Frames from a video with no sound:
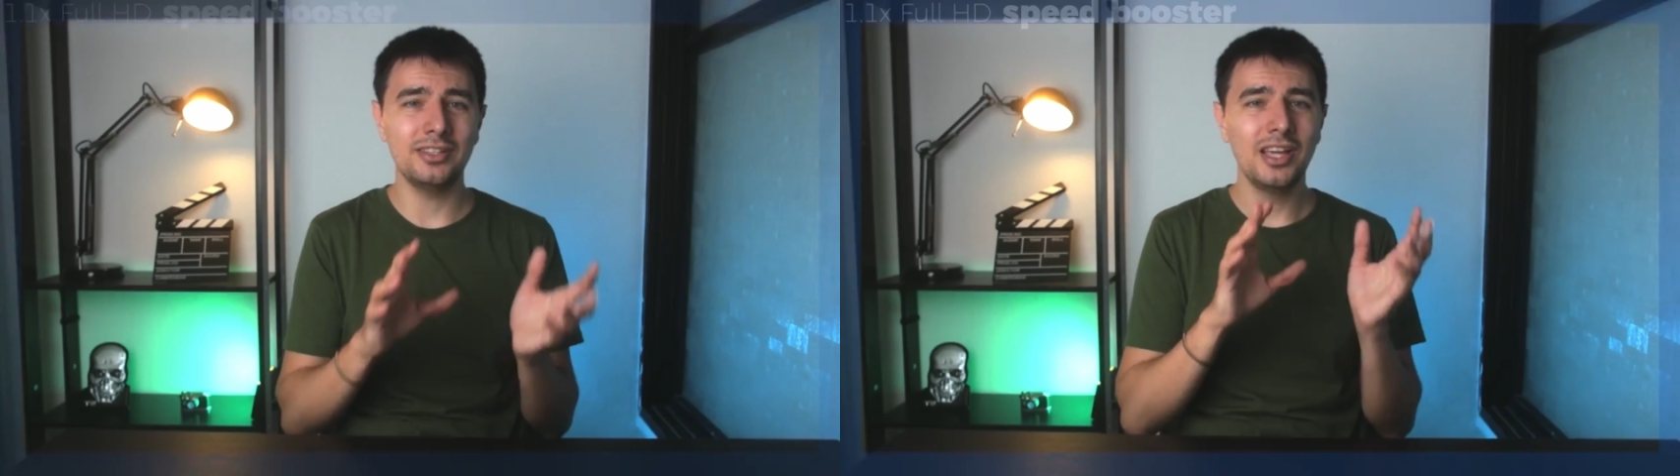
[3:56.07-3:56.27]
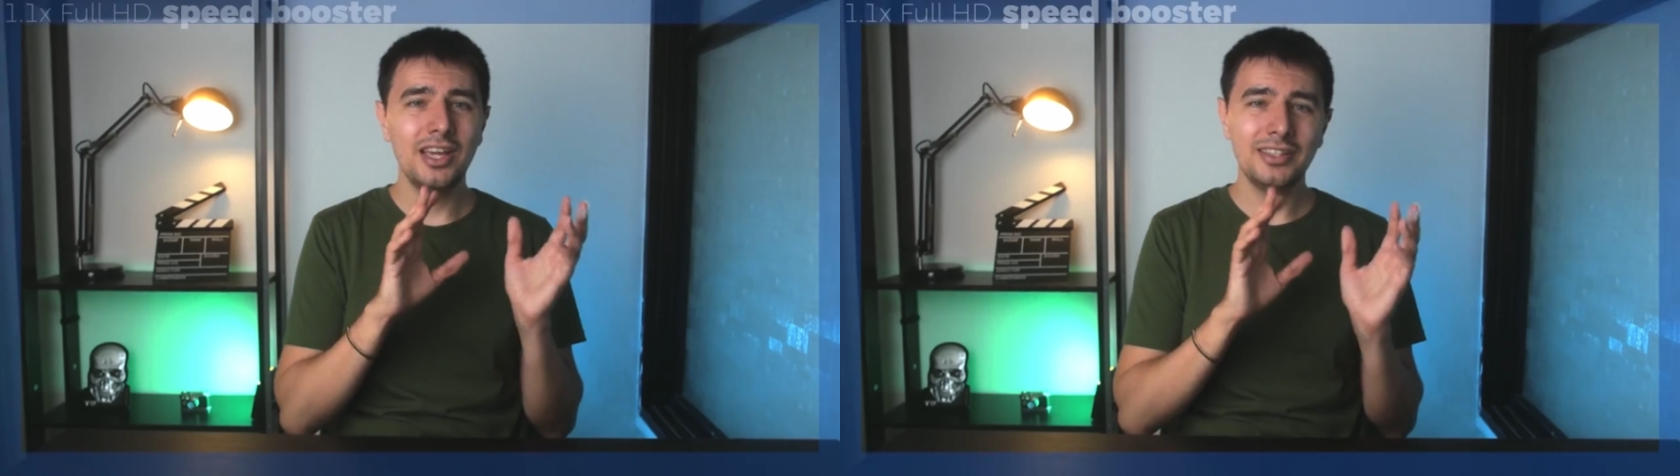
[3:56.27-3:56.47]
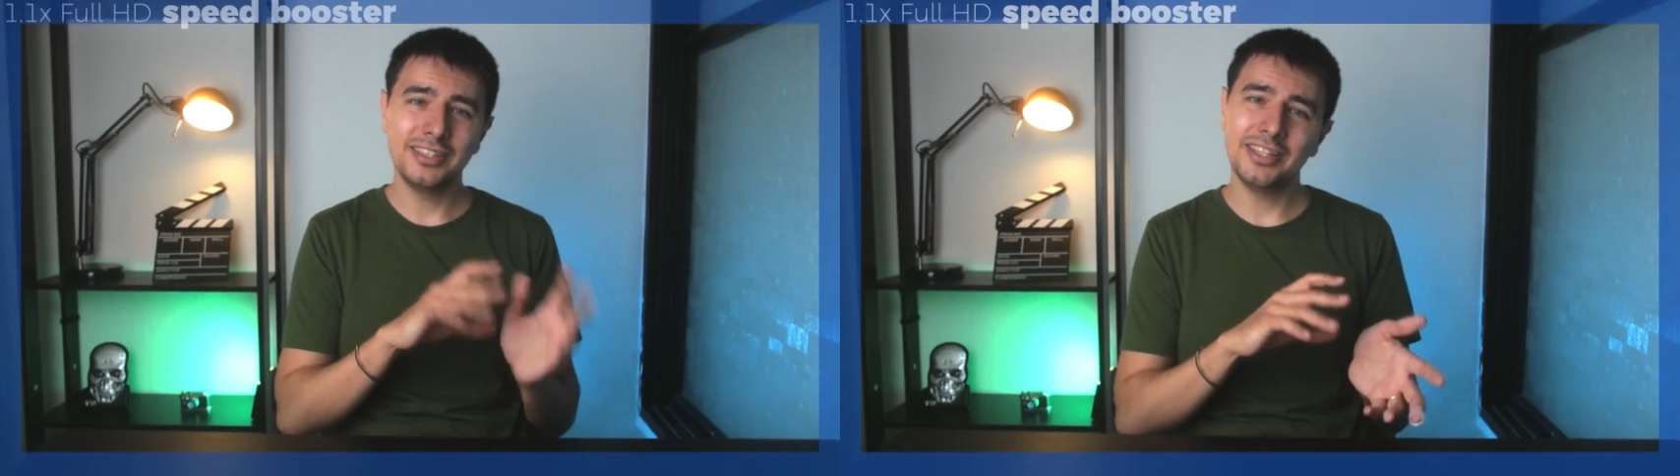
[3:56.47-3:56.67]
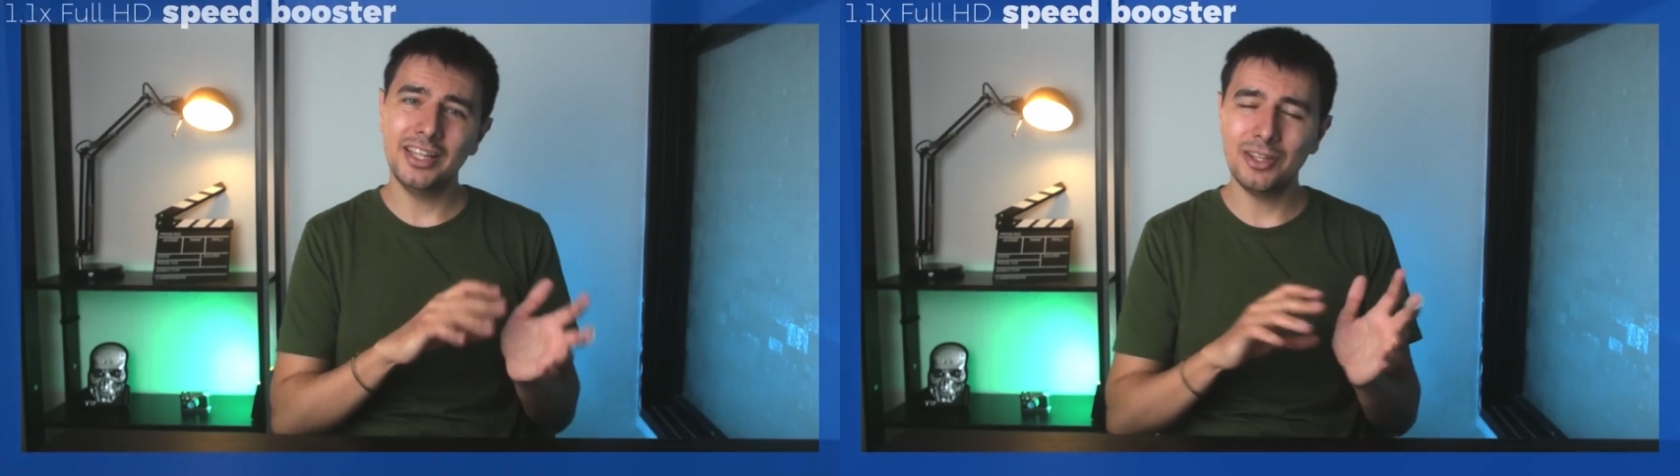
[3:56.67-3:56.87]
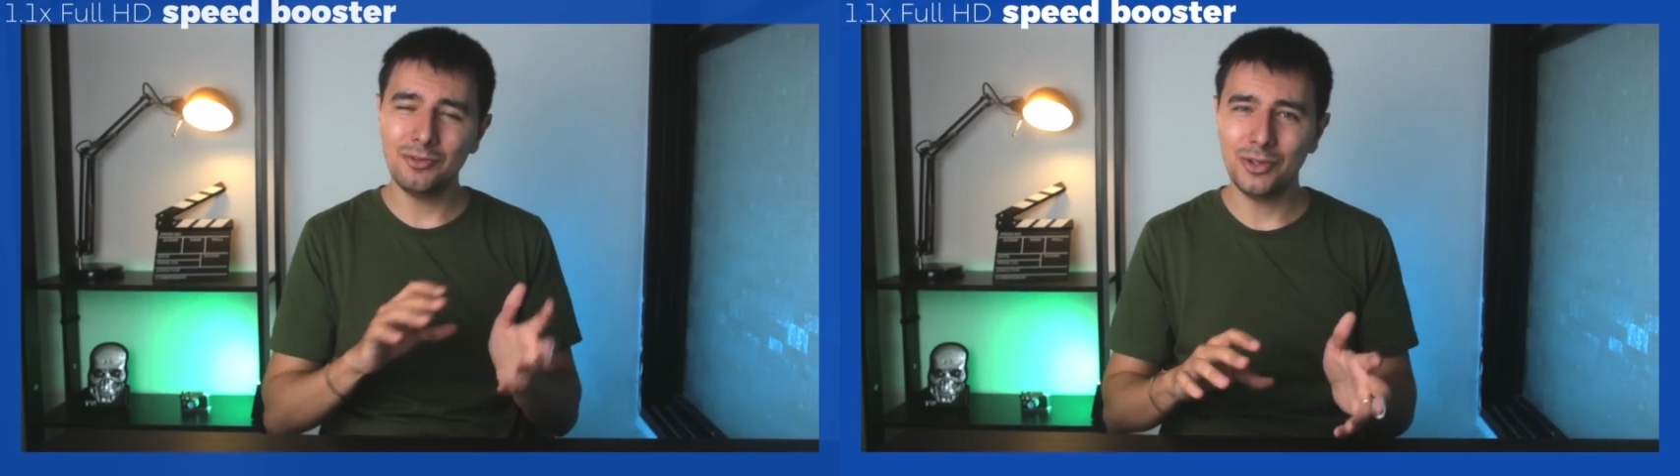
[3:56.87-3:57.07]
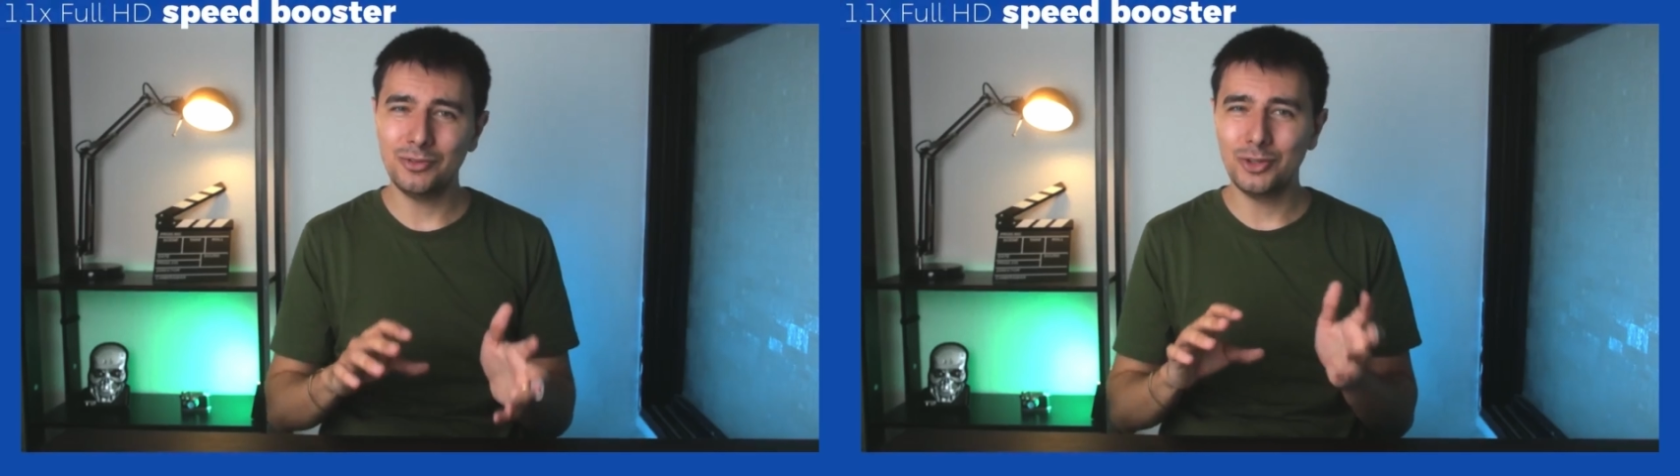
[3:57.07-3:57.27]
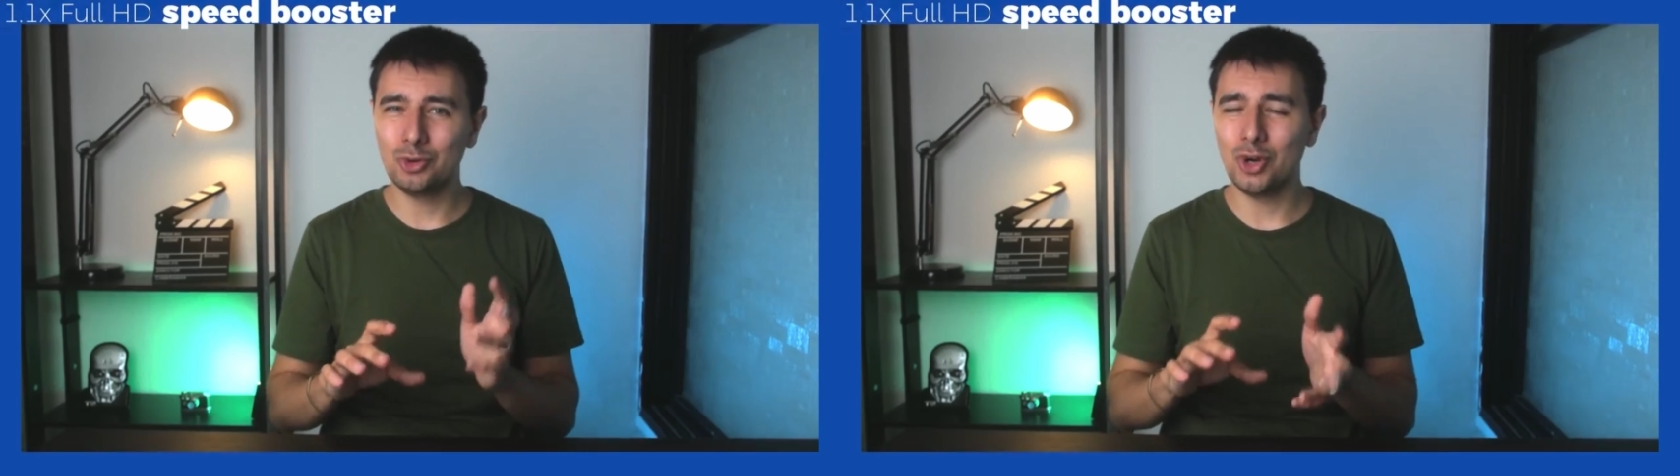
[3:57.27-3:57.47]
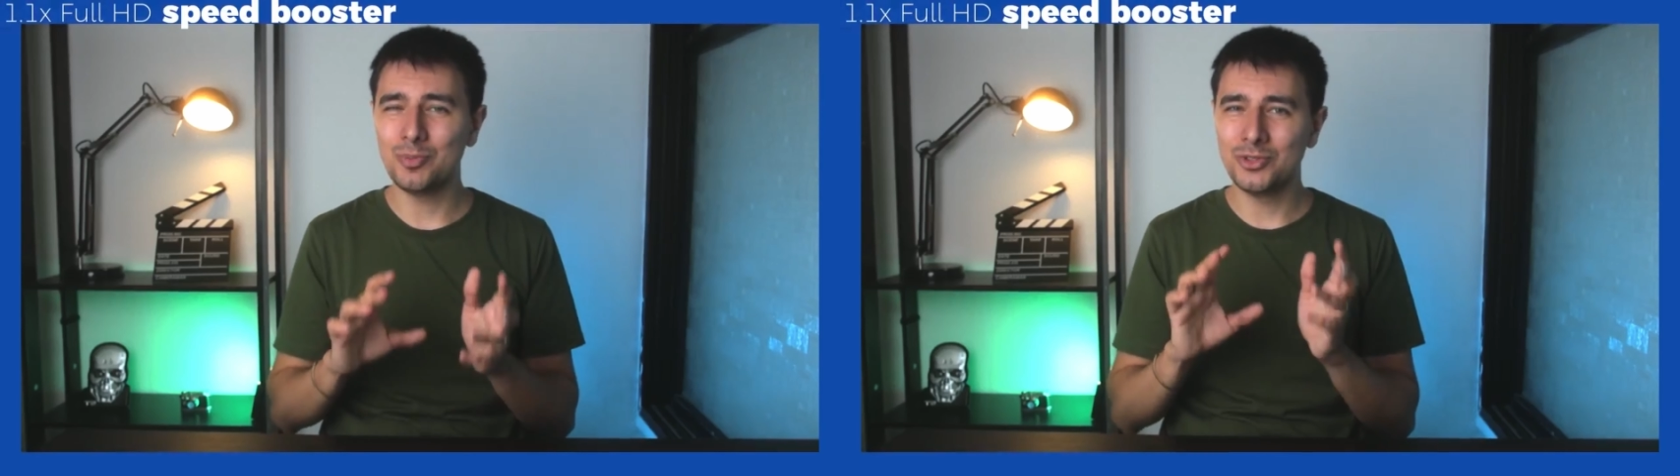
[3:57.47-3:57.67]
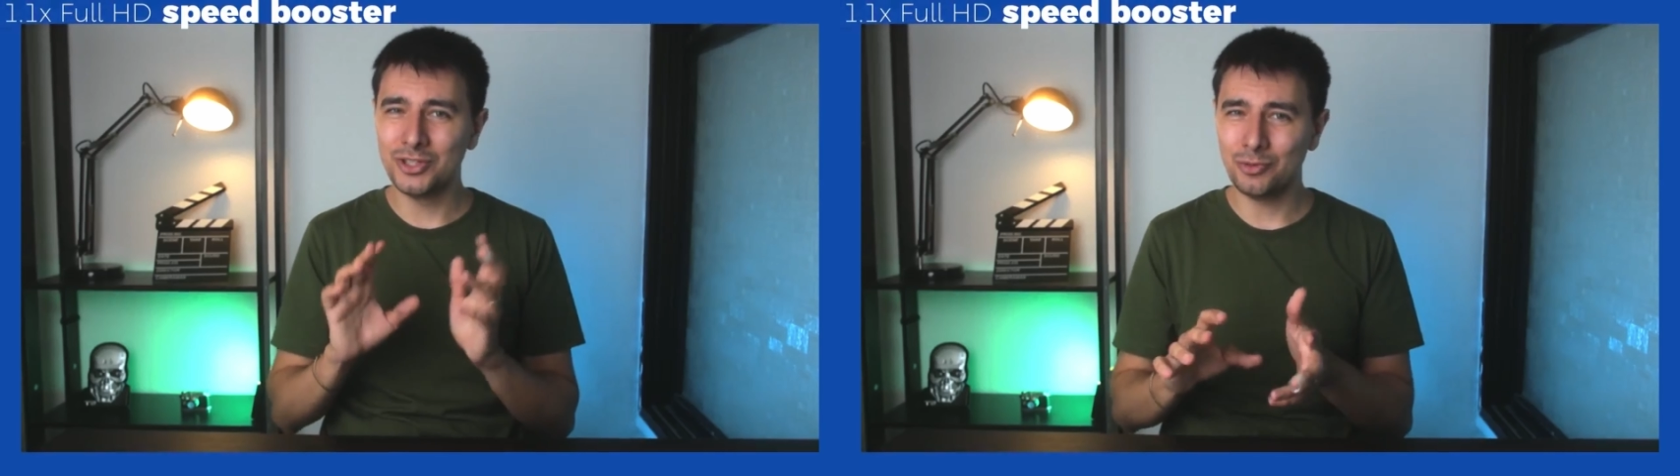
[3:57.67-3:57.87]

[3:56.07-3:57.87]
also have an additional crop